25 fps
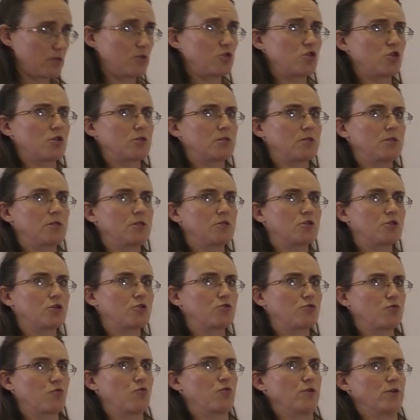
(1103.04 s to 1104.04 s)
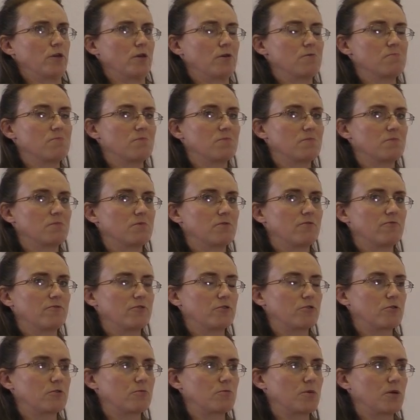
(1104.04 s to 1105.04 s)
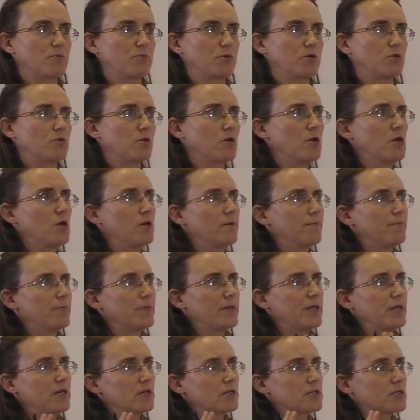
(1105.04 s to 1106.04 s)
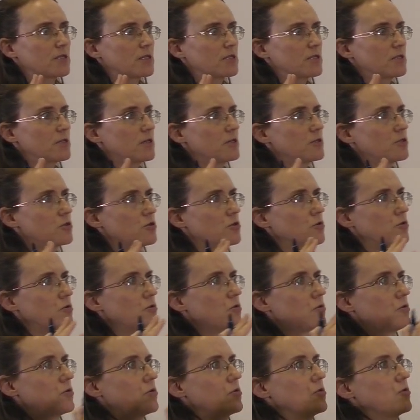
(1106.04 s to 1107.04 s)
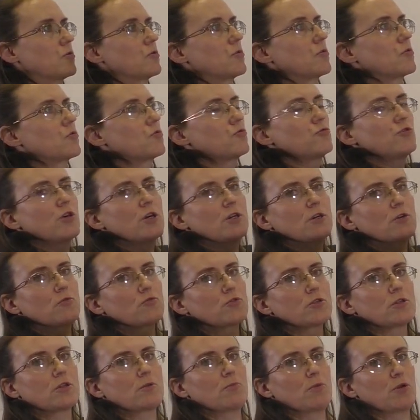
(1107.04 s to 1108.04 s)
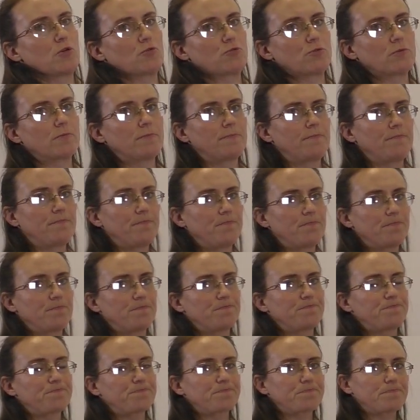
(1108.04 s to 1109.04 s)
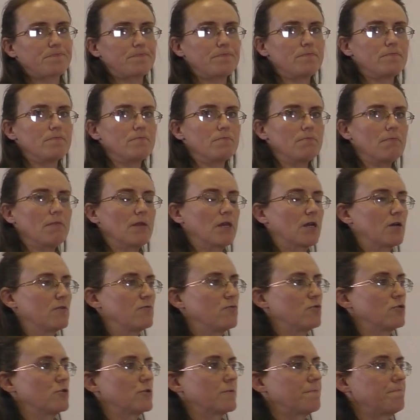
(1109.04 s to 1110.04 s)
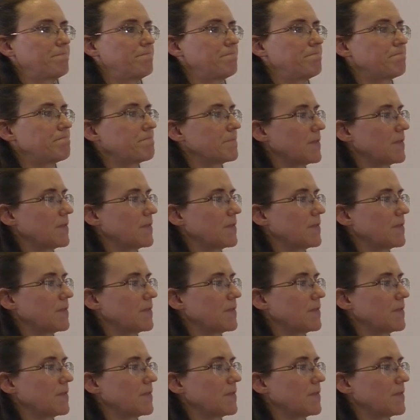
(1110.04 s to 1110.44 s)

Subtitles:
there were no other candidates. Let's take this one. He or she is not bad.